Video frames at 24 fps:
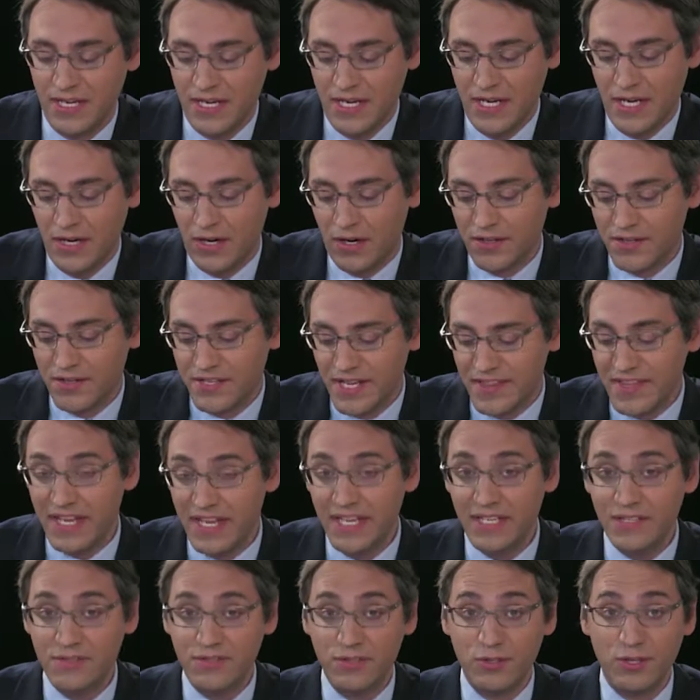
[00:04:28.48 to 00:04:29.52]
On the other
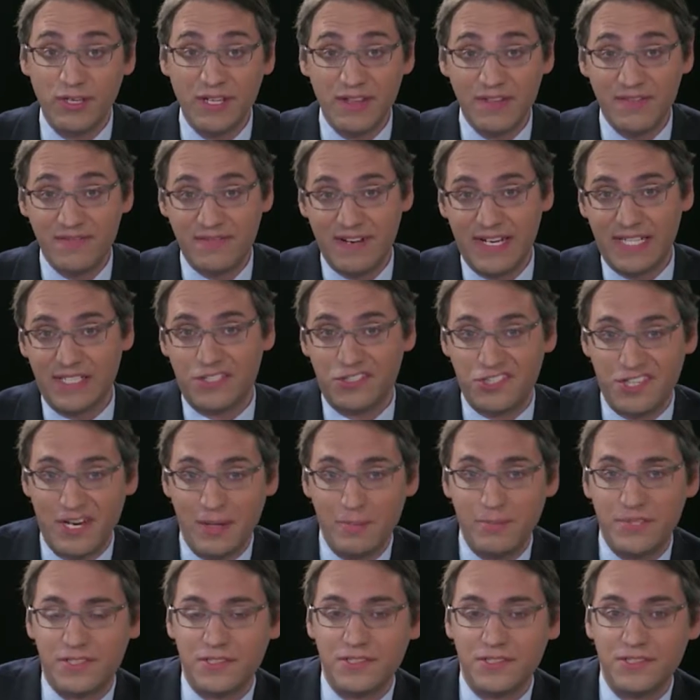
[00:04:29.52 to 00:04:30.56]
hand, if you look at the factor
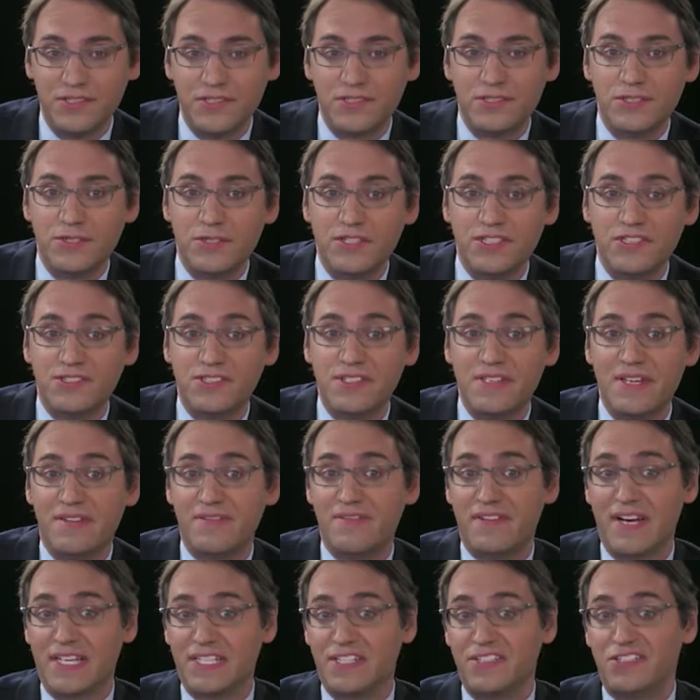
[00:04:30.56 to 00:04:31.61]
champions, you can see that
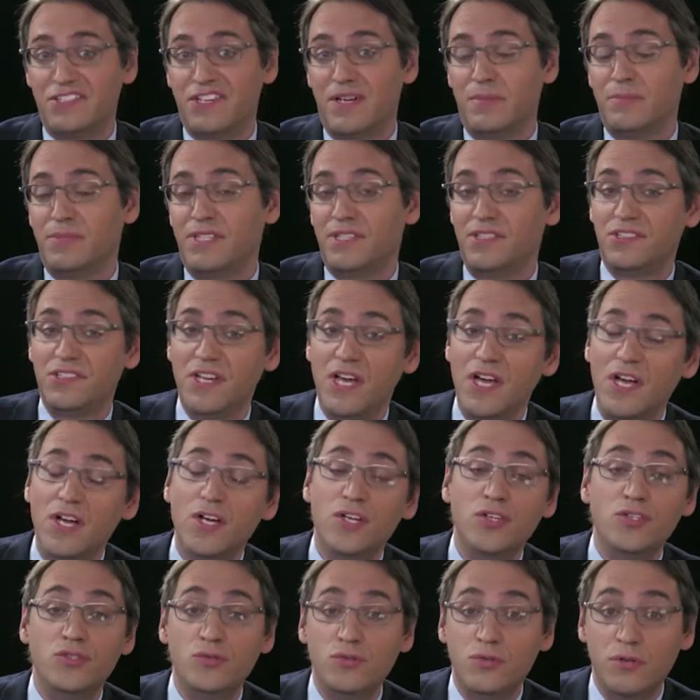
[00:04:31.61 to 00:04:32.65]
factor champions
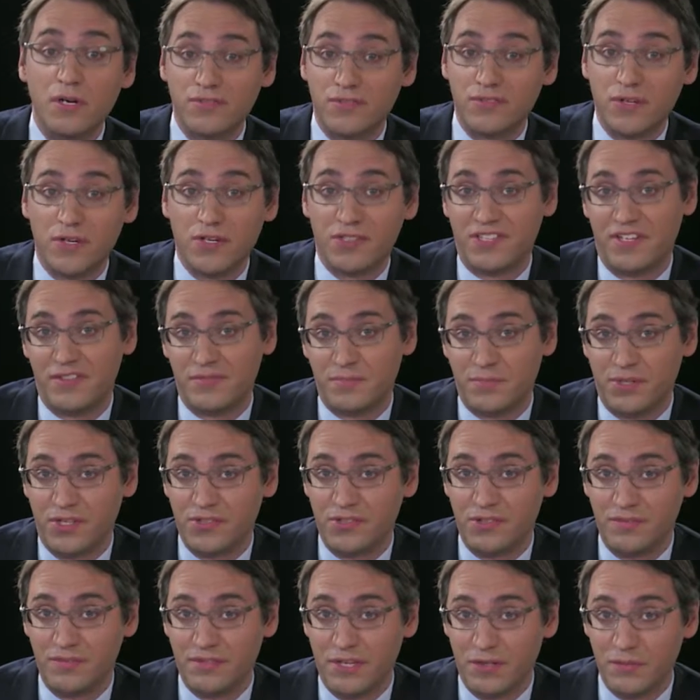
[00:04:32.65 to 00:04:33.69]
do, of course, have
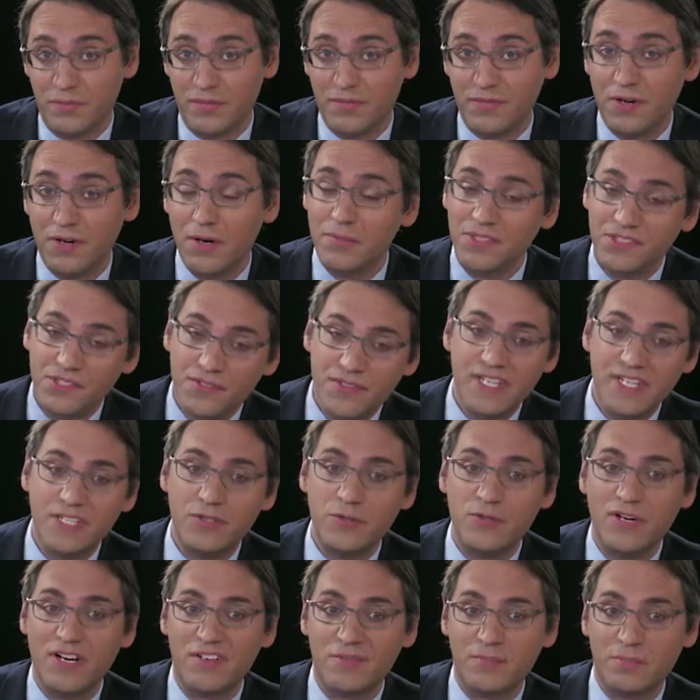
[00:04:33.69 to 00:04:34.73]
positive outperformance. They
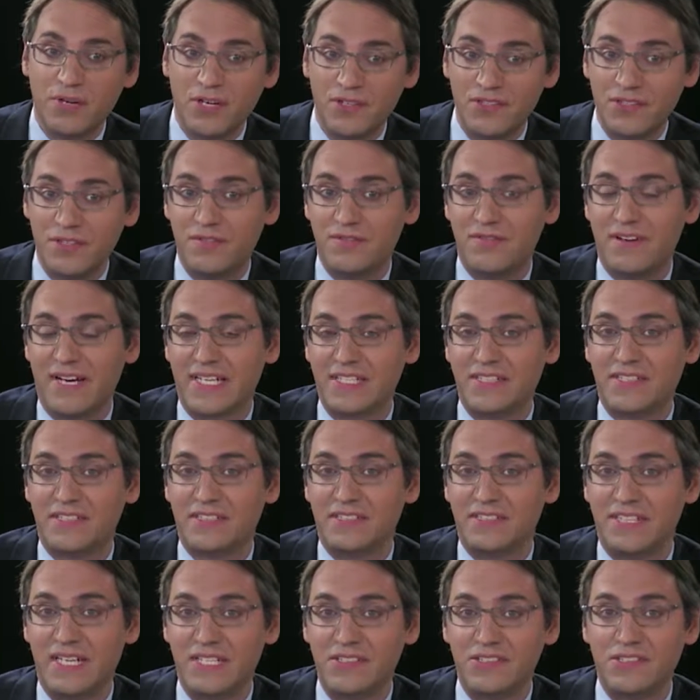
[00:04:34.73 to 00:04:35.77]
do have positive factor
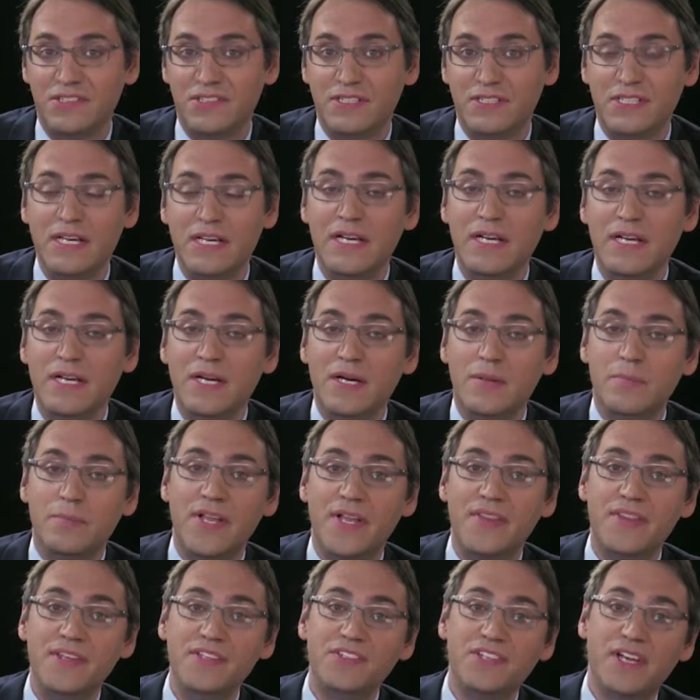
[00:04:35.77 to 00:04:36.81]
intensity,
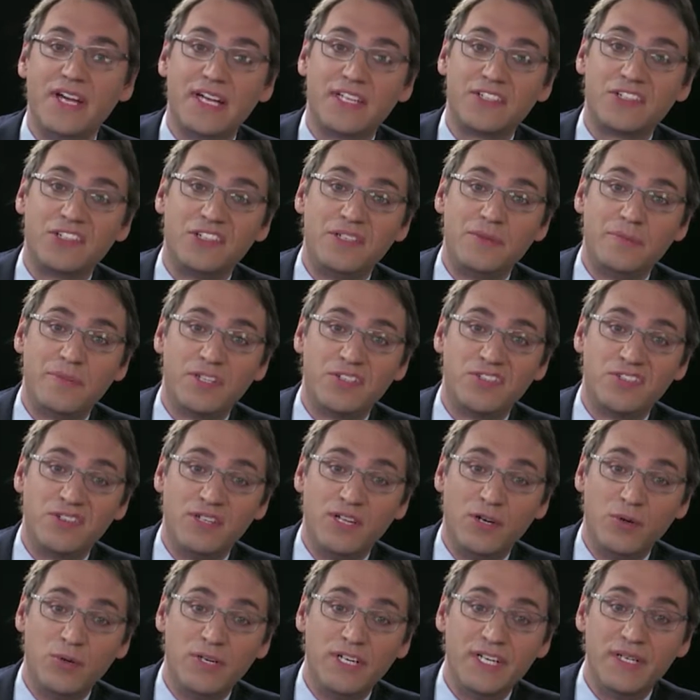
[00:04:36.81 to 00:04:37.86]
but these are actually much
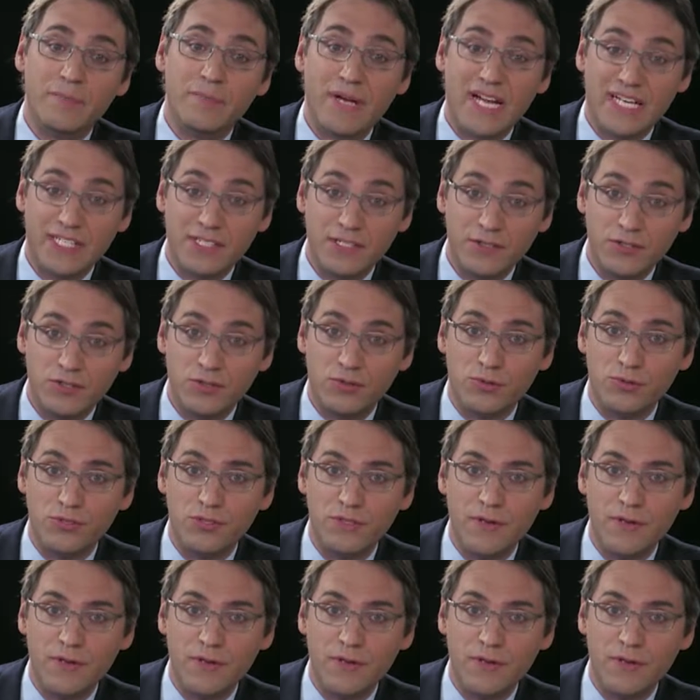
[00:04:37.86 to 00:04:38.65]
lower in magnitude